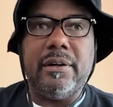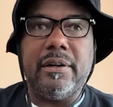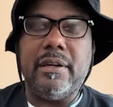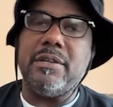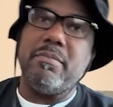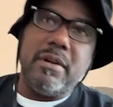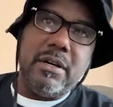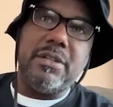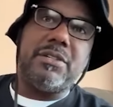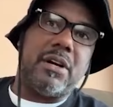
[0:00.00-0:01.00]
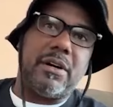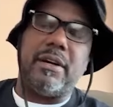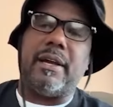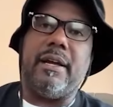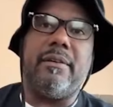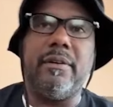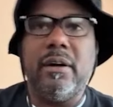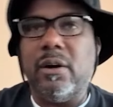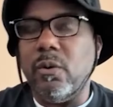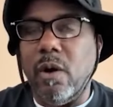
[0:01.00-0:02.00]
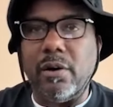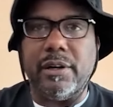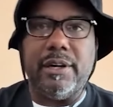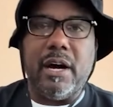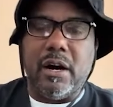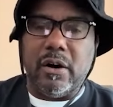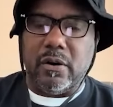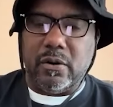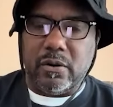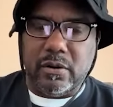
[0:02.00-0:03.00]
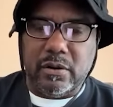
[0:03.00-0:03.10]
Get your blood circulating. Walk your dog.